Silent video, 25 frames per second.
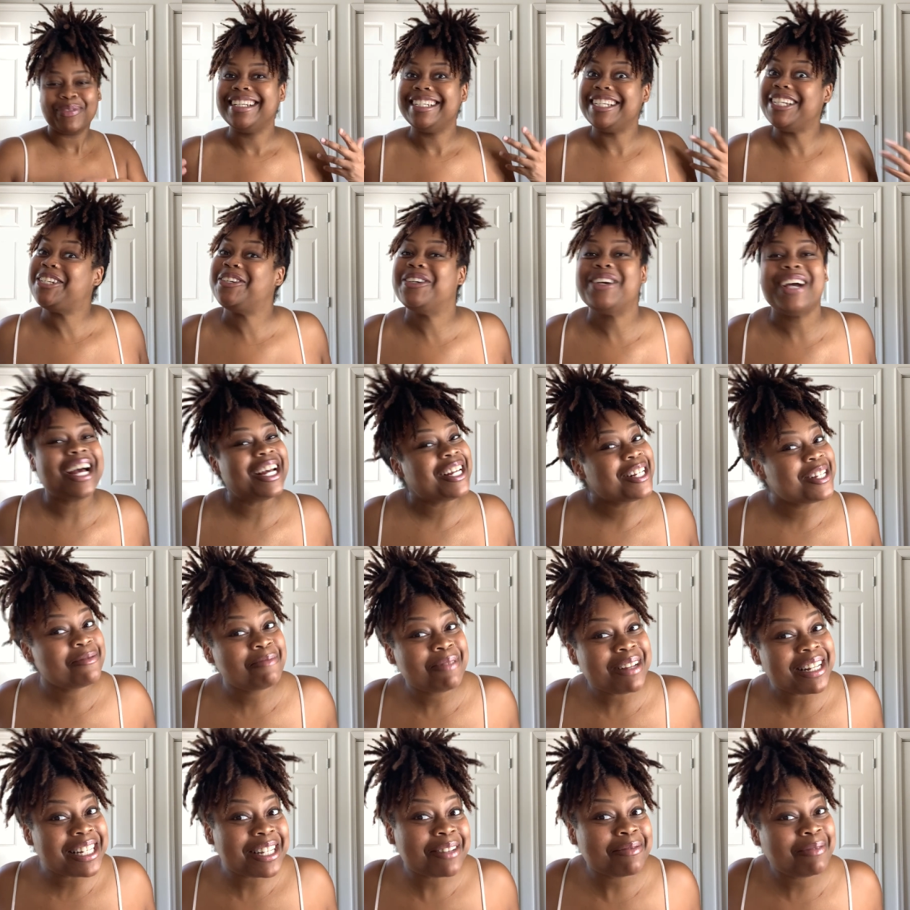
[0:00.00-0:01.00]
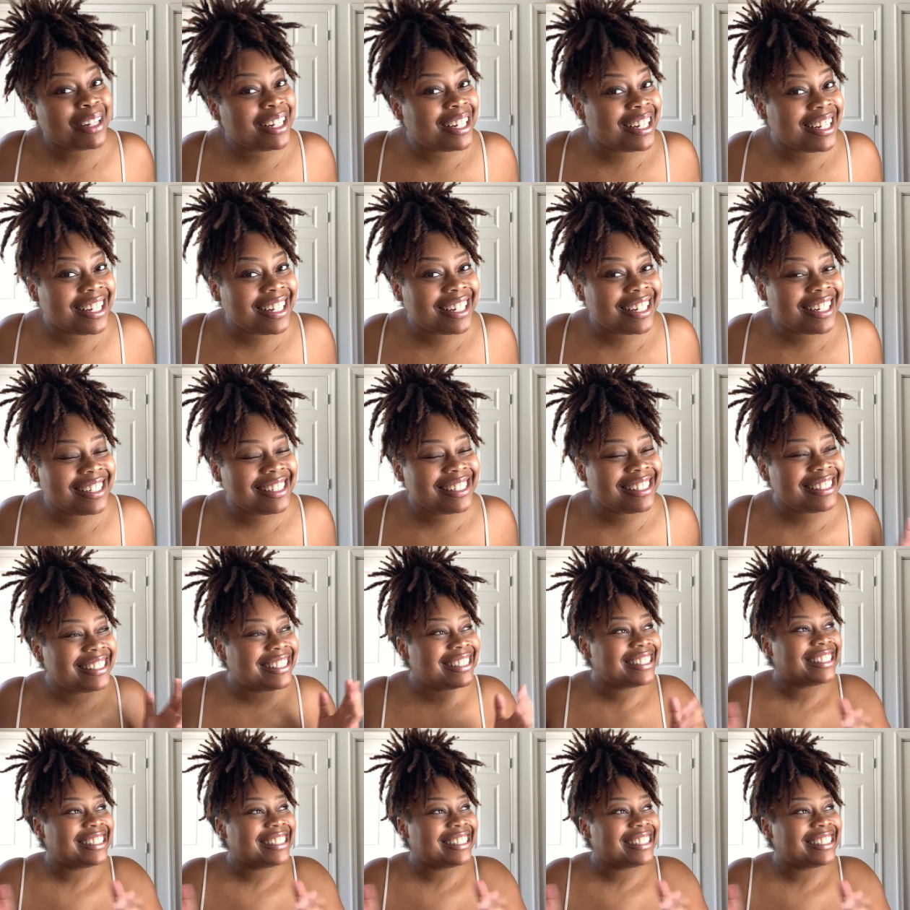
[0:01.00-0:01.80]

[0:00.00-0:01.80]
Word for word: Did you guys miss me?